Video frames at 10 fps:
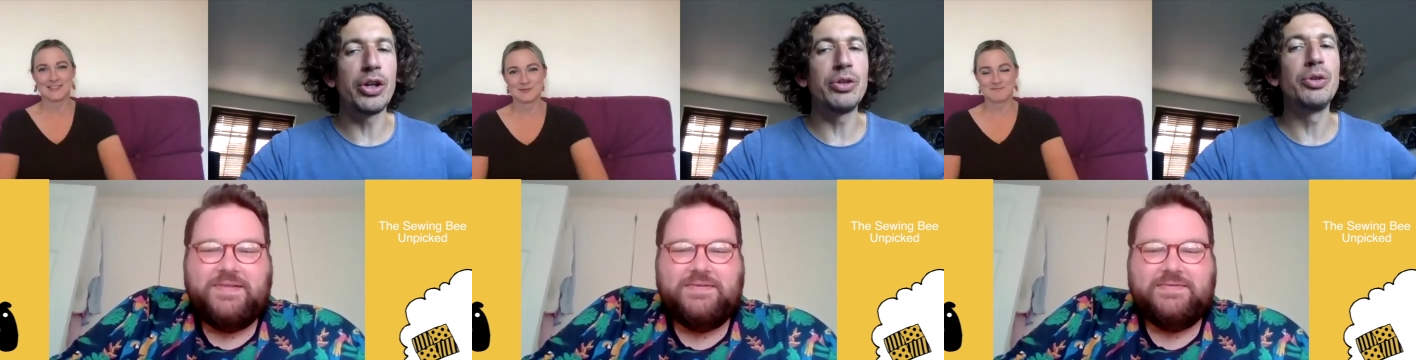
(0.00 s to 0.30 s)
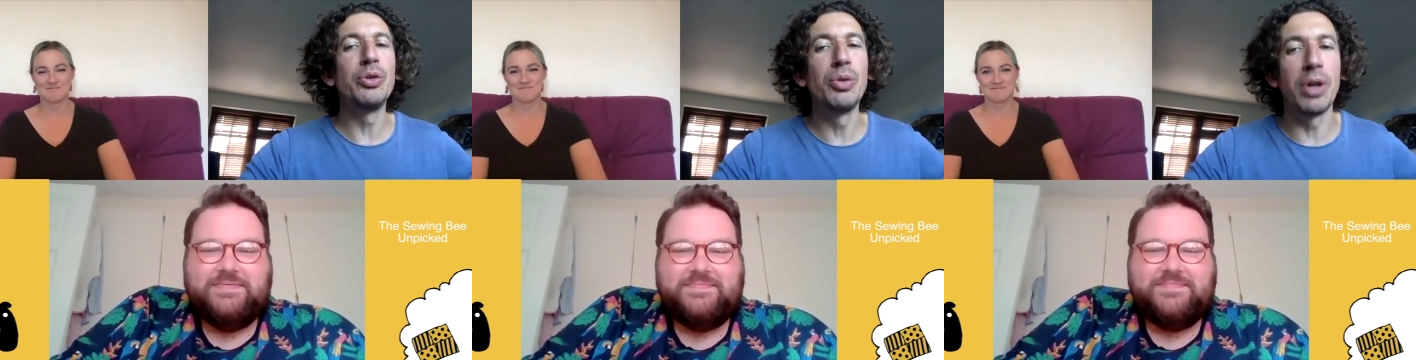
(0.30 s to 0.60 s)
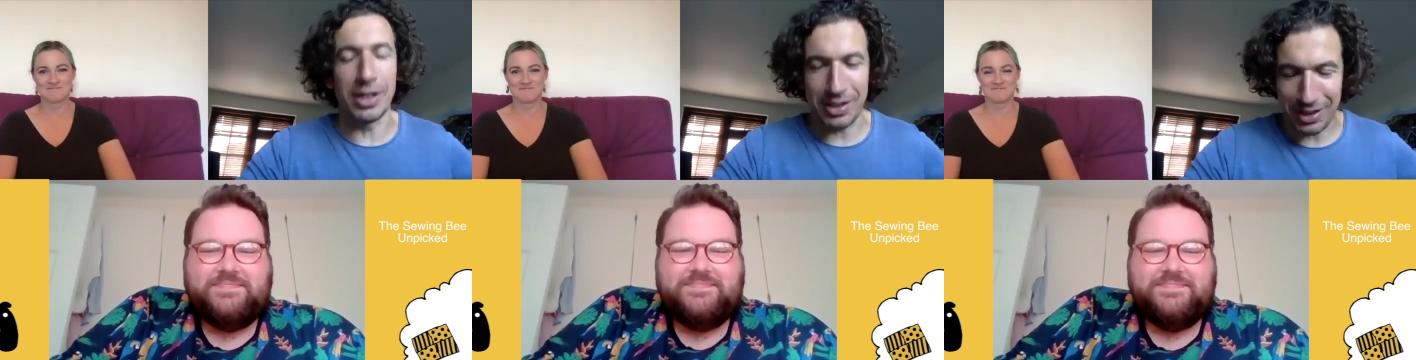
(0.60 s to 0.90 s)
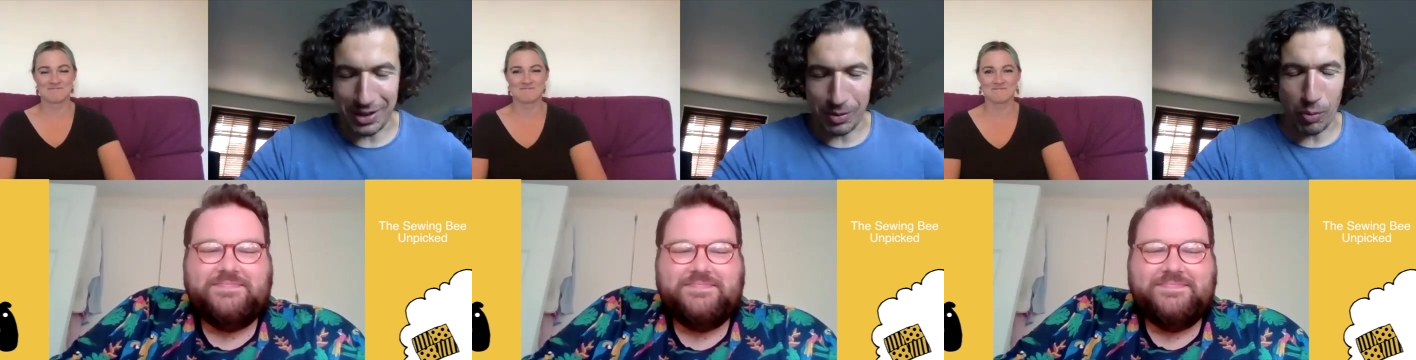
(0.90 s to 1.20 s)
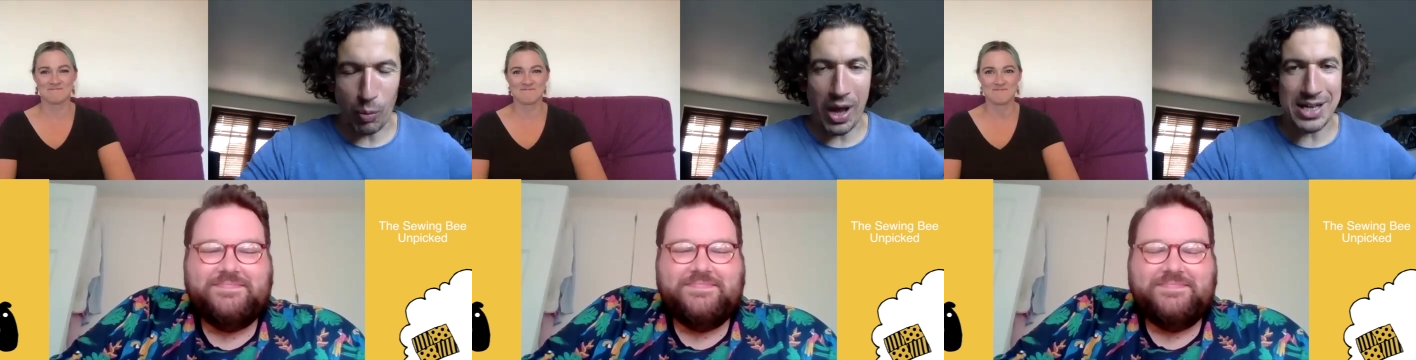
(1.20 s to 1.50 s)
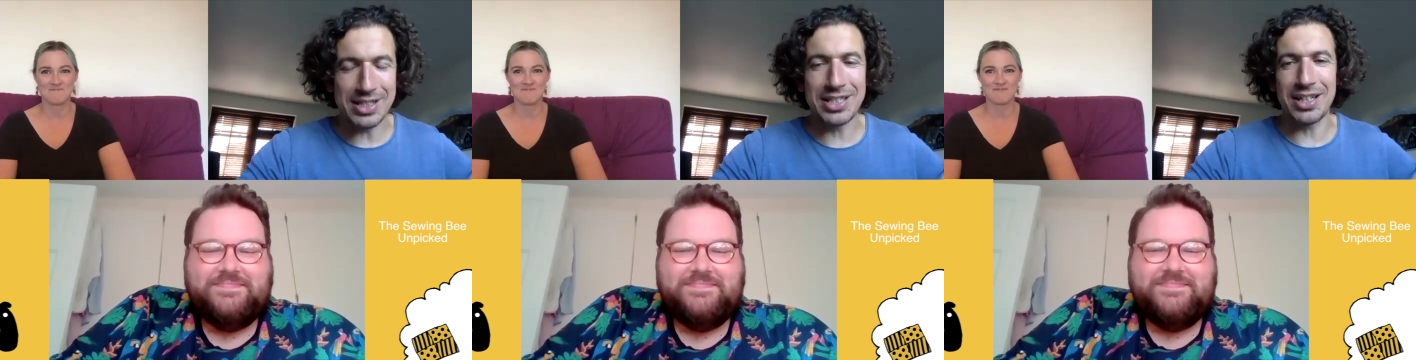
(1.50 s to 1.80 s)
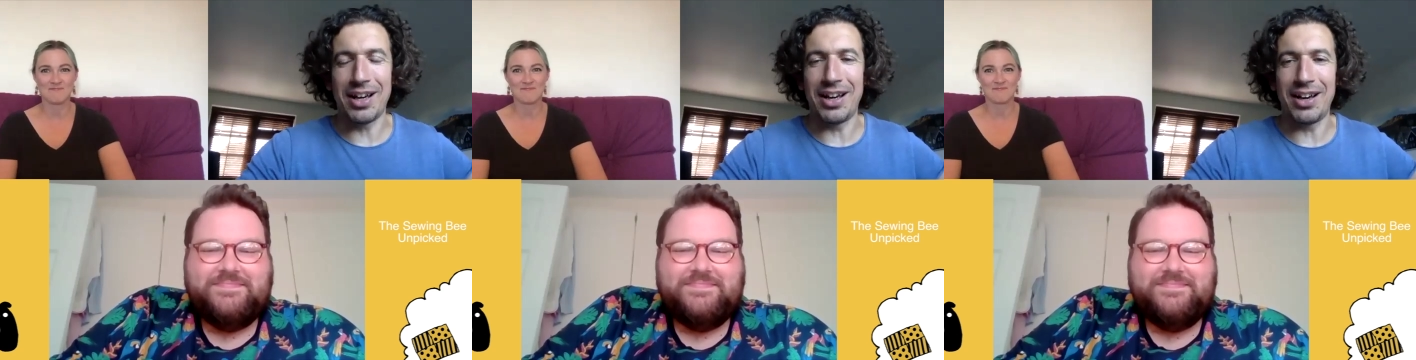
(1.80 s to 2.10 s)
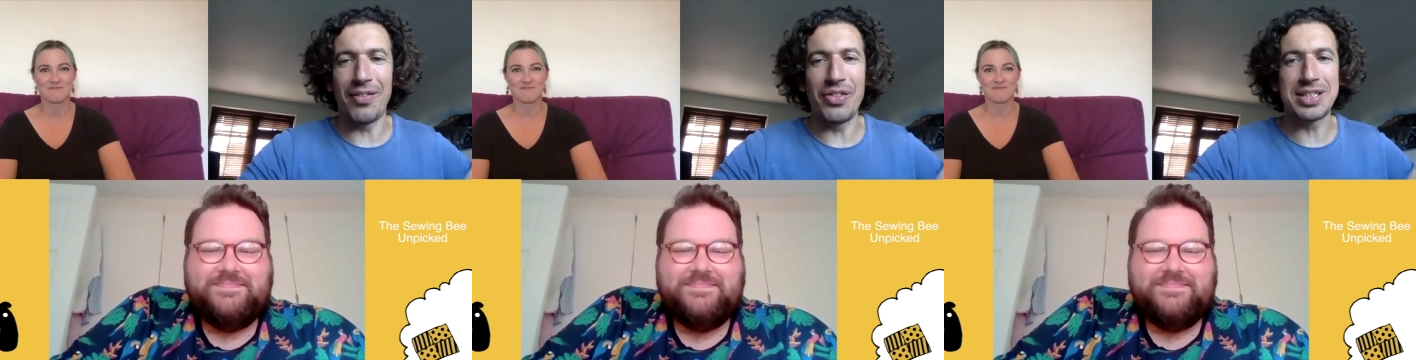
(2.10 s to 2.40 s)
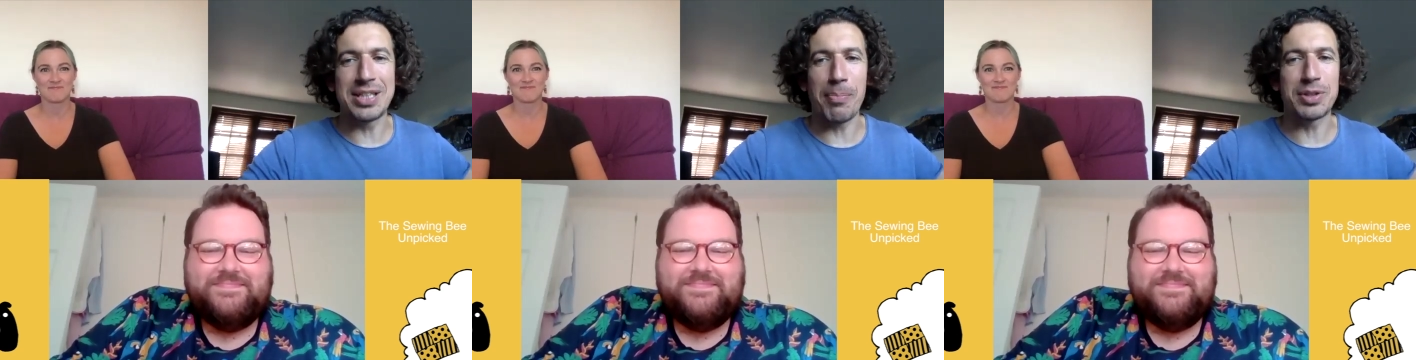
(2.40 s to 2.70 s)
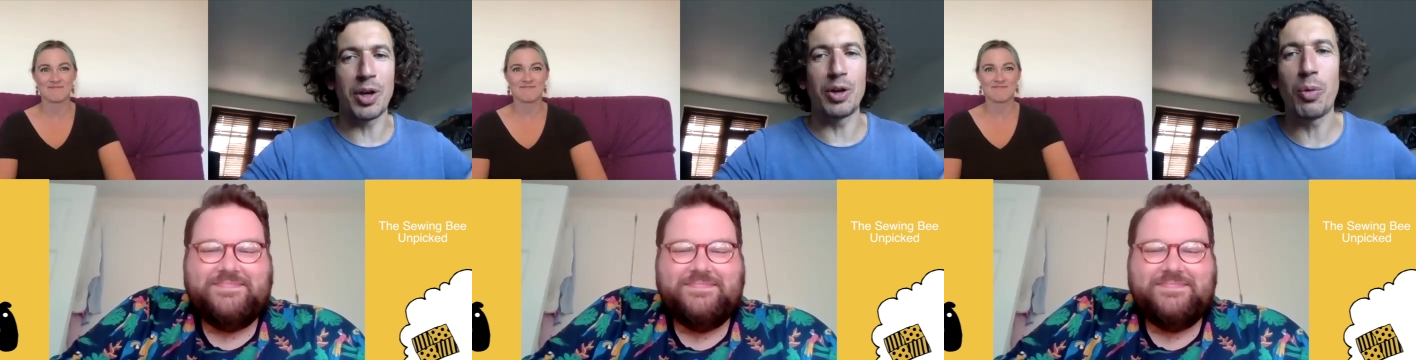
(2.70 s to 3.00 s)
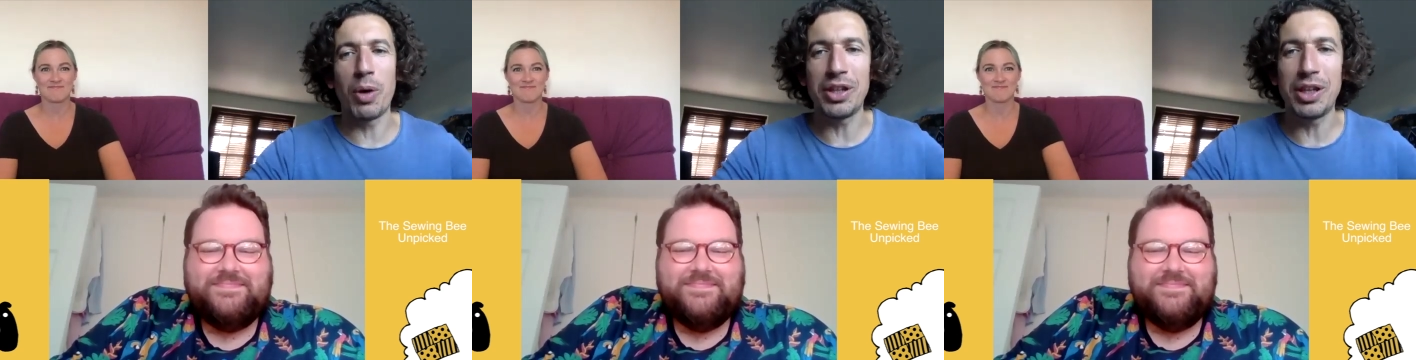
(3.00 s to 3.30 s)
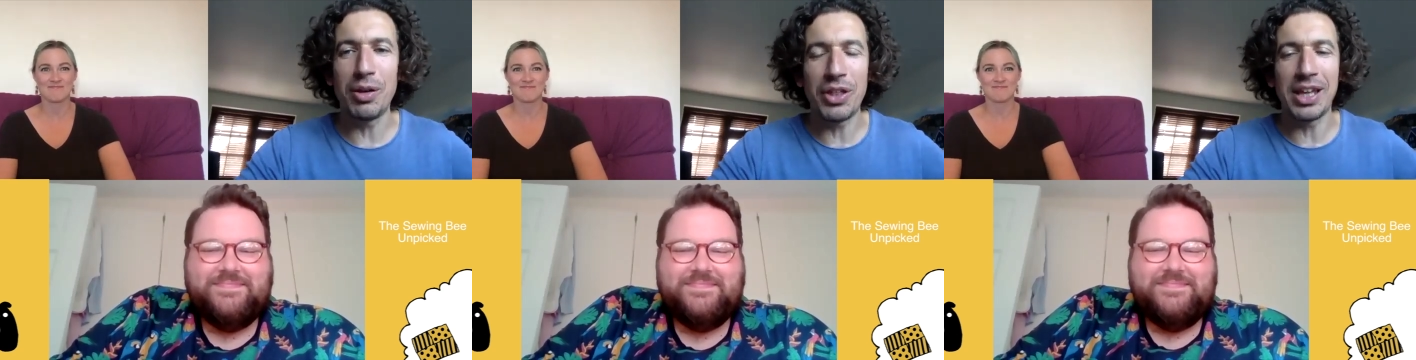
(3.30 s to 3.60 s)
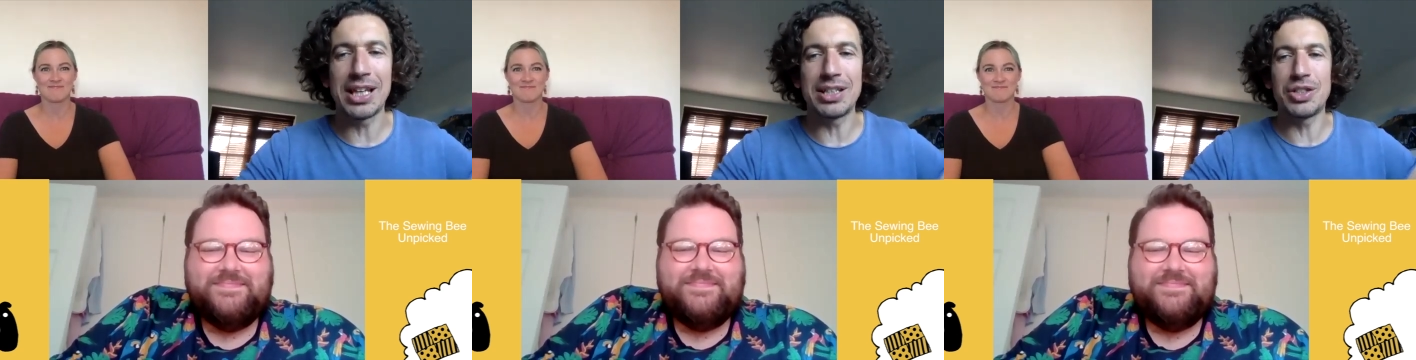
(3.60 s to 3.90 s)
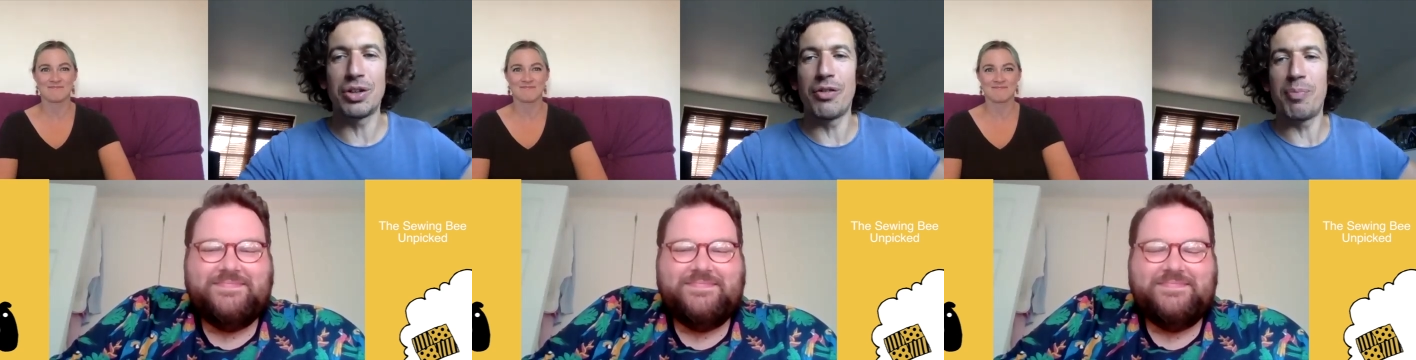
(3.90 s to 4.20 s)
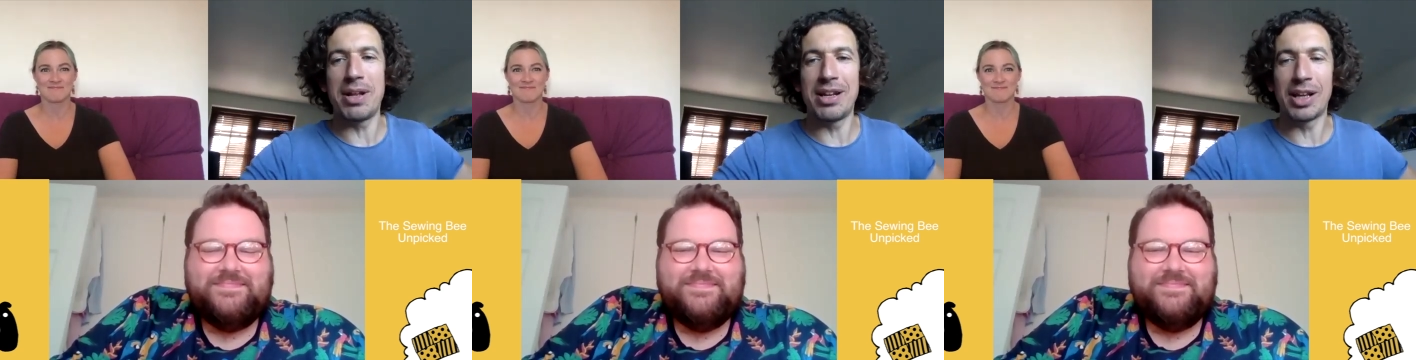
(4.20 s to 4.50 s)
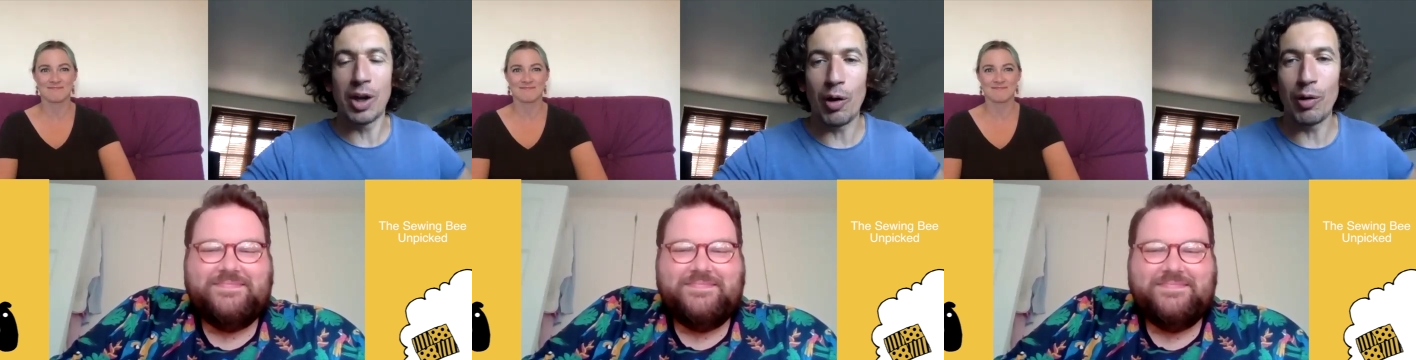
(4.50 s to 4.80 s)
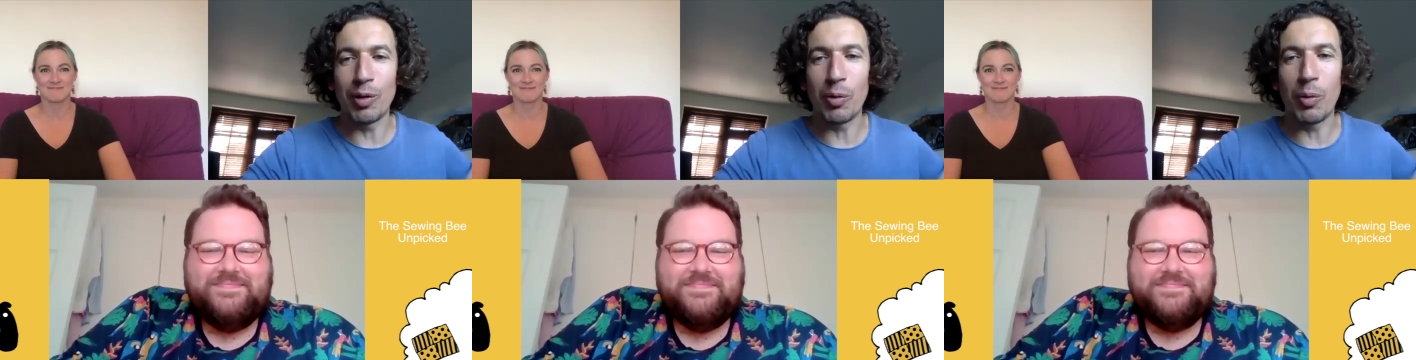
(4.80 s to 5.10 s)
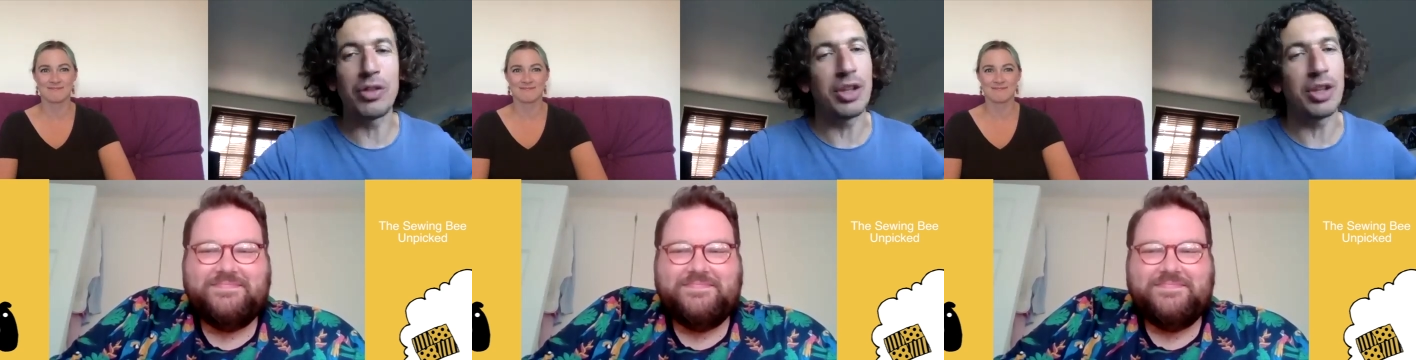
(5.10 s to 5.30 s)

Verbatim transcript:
Speaker 1: who went uh, on this episode. Whether you think it should have been Nicole, or whether